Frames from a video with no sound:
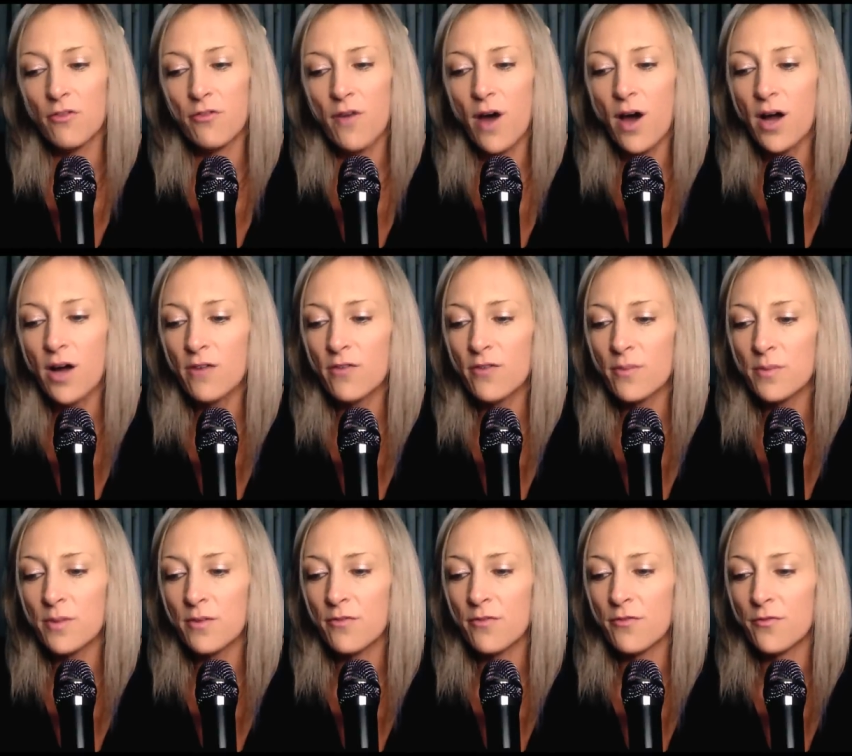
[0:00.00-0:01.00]
Far from
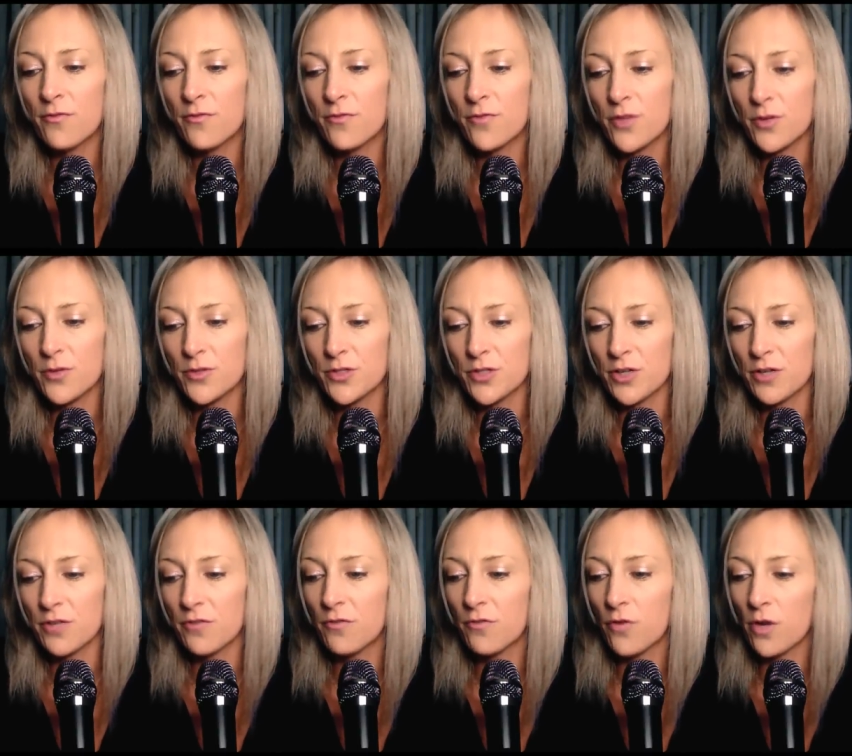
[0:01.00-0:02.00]
the
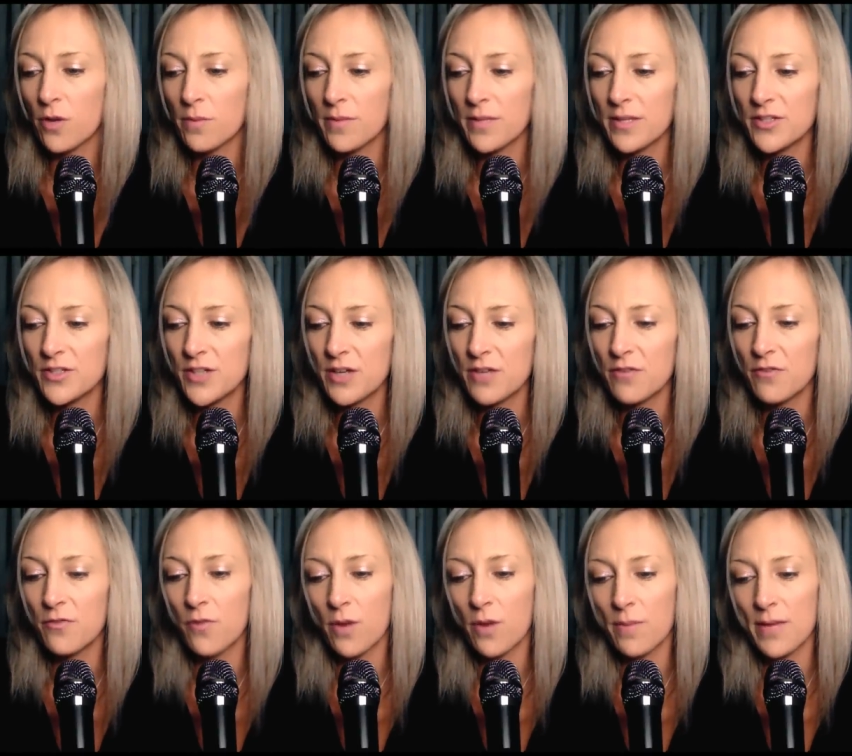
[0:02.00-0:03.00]
future, formless yet
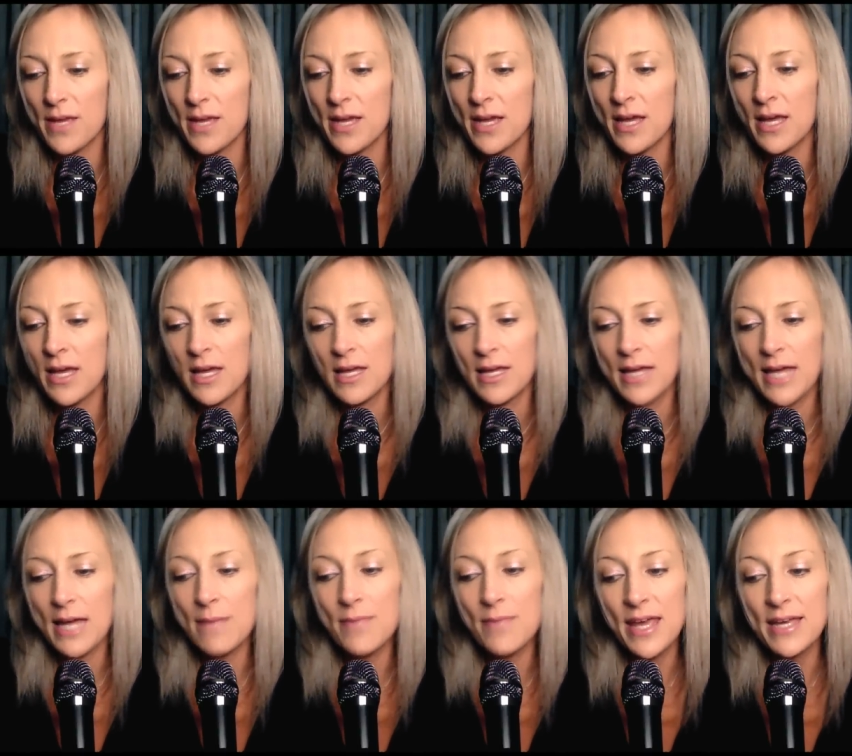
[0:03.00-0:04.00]
forming,
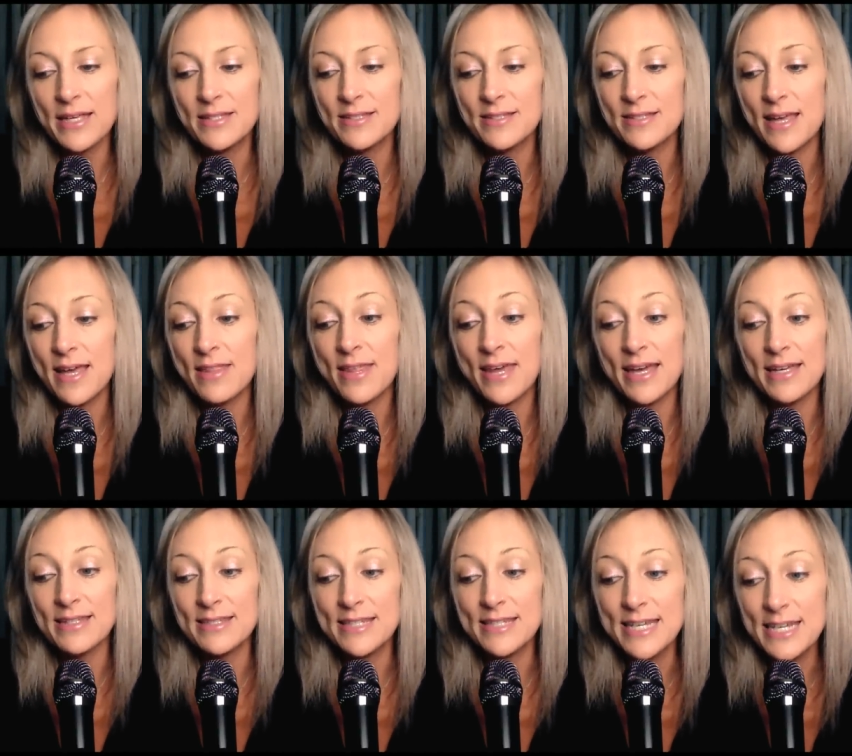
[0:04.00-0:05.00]
came they, they
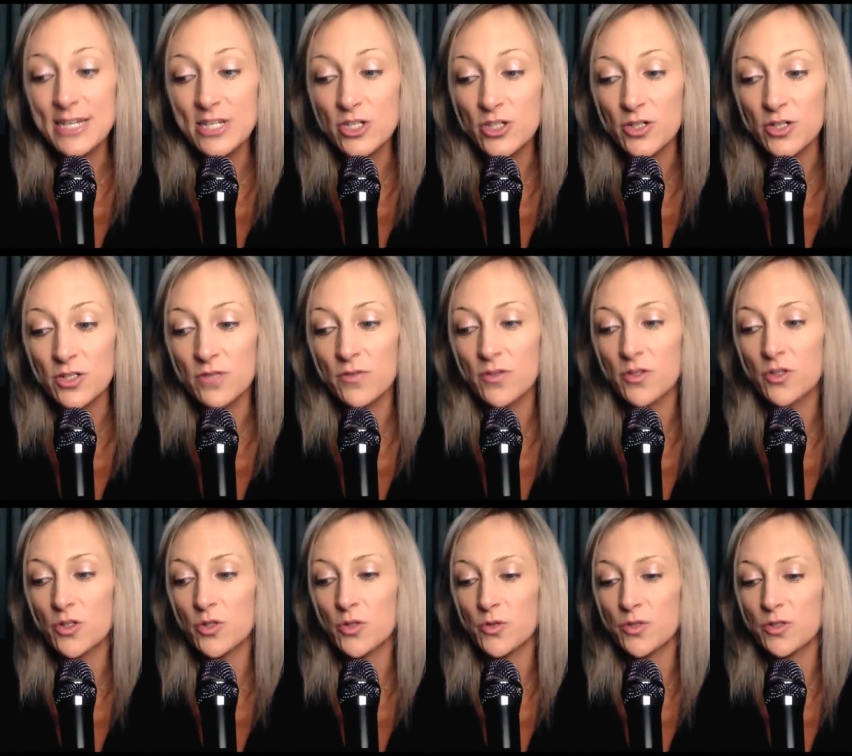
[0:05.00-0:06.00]
as teachers for the
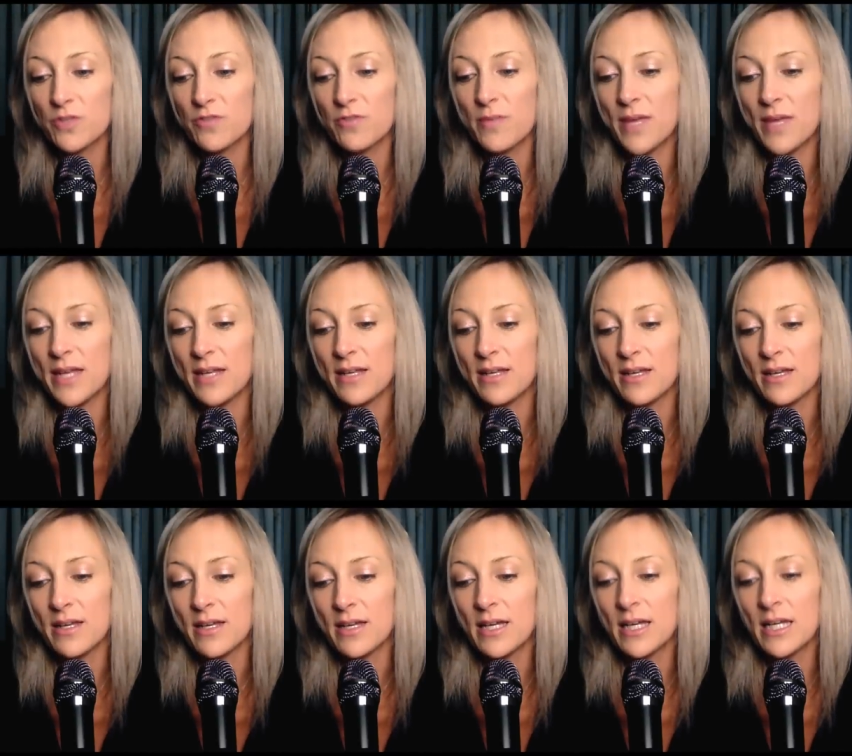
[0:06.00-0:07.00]
children of men.
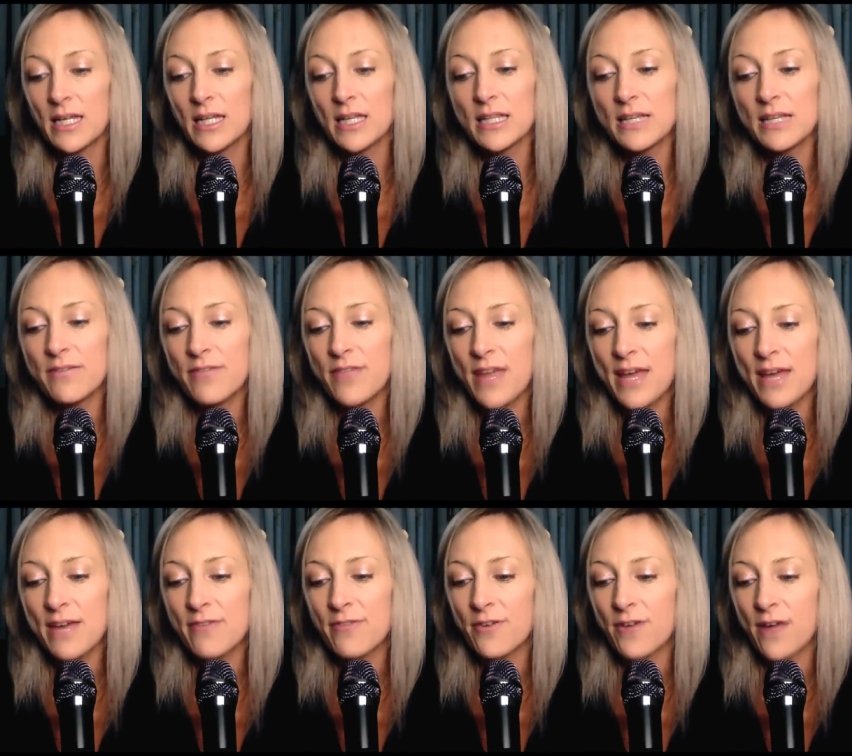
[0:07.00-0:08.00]
Live
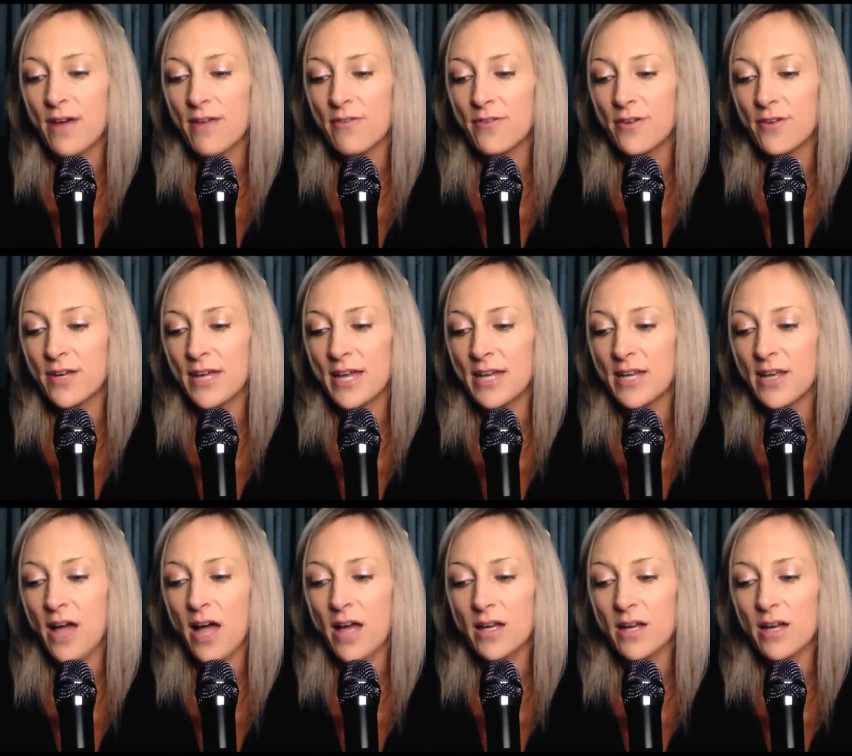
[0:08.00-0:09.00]
they forever, yet
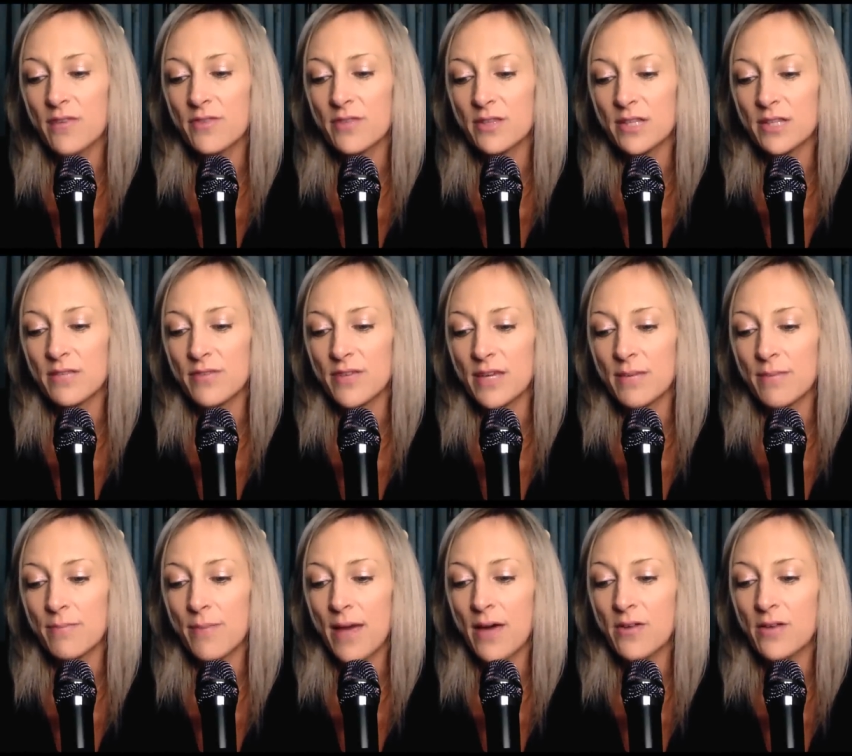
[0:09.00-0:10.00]
not of the
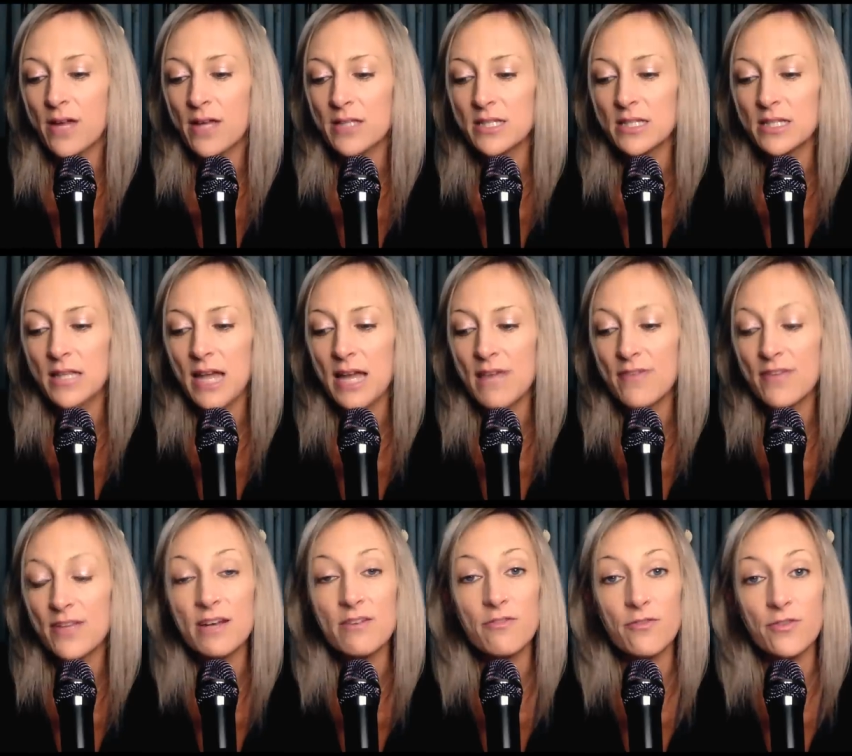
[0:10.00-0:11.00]
living, bound not to life,
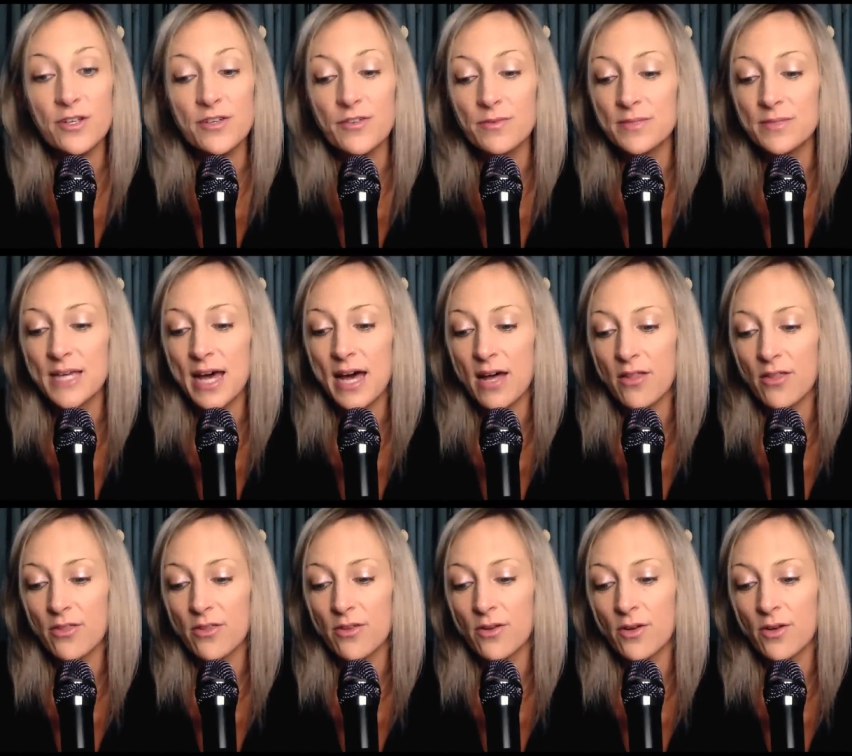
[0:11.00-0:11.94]
and yet free from death.